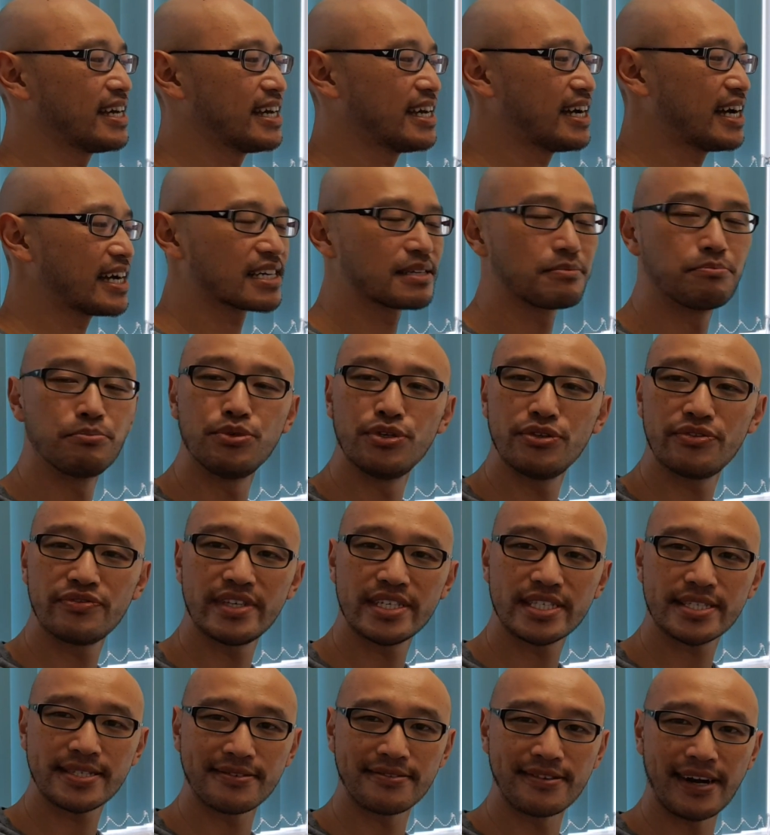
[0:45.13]
I can move
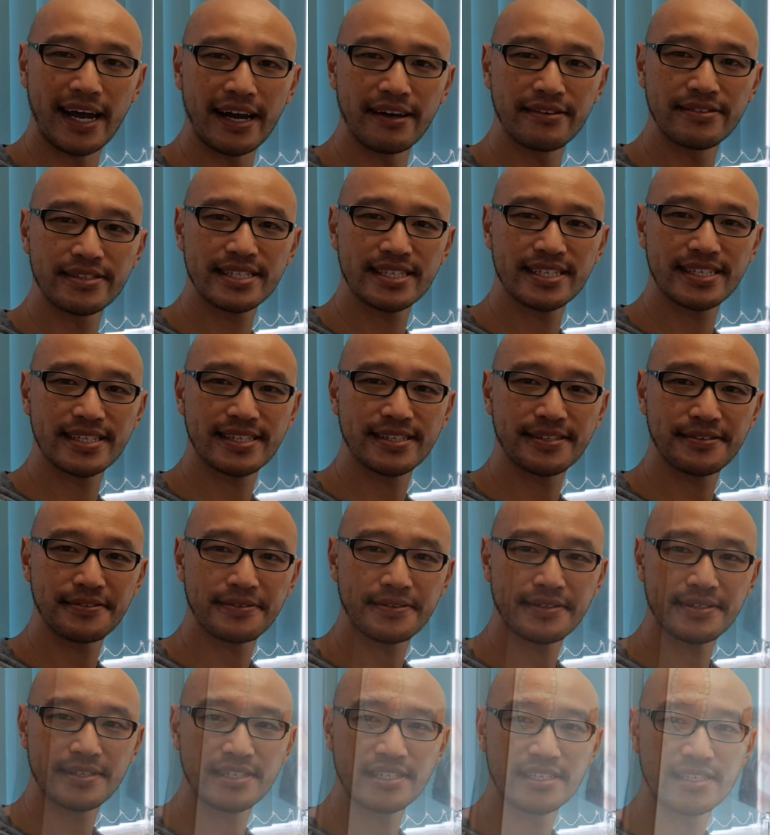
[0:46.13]
this around
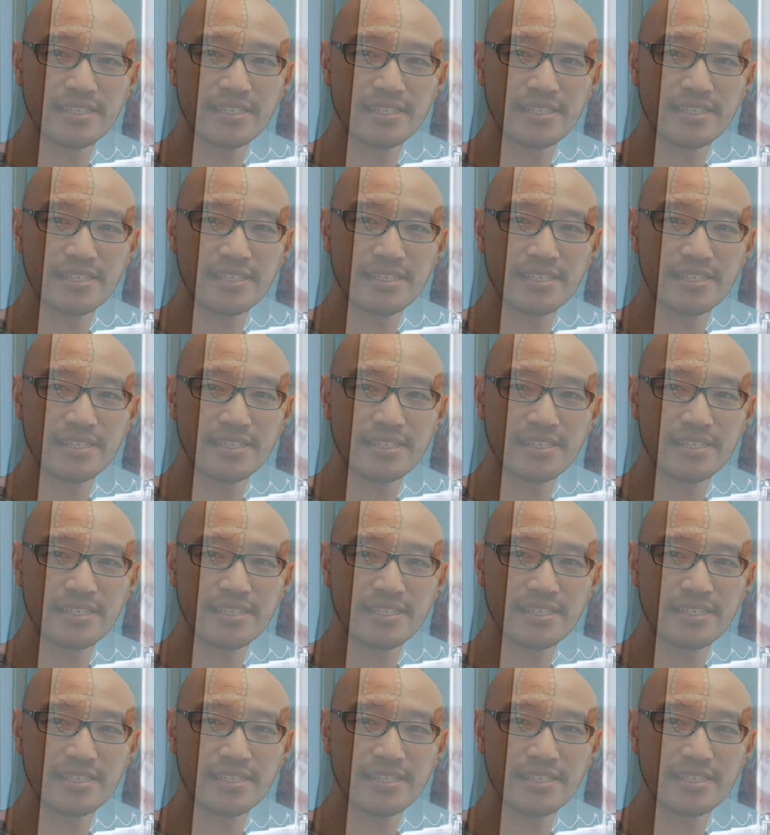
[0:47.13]
with